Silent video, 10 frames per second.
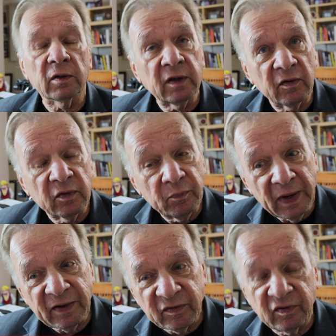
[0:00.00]
It doesn't
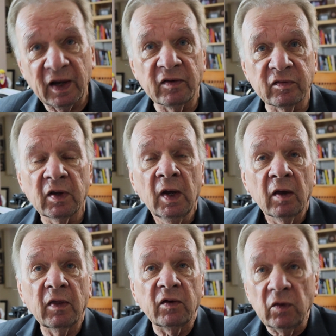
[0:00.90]
make sense
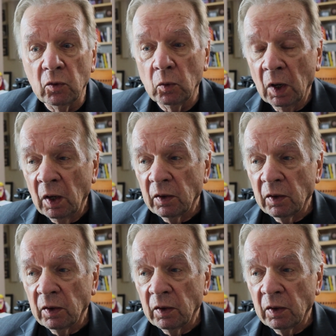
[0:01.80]
that you,